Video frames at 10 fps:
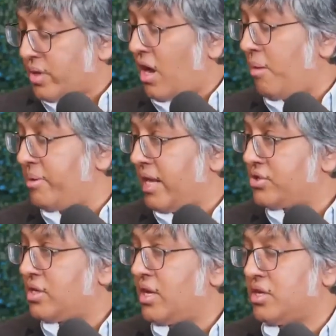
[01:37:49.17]

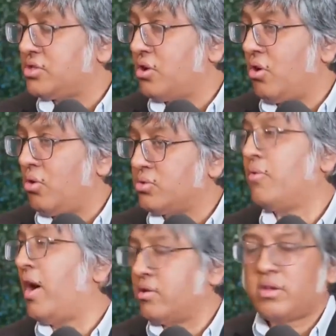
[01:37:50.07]
recombination, and so
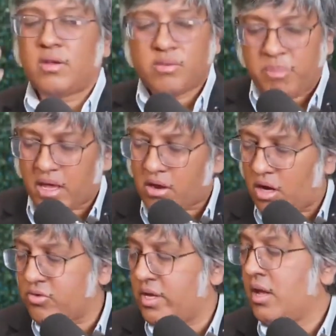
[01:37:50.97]
I'll make it
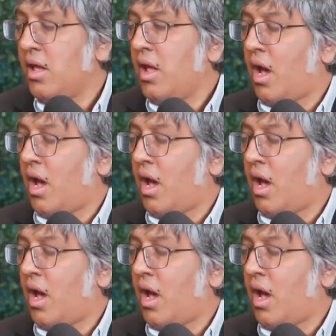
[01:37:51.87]
concrete.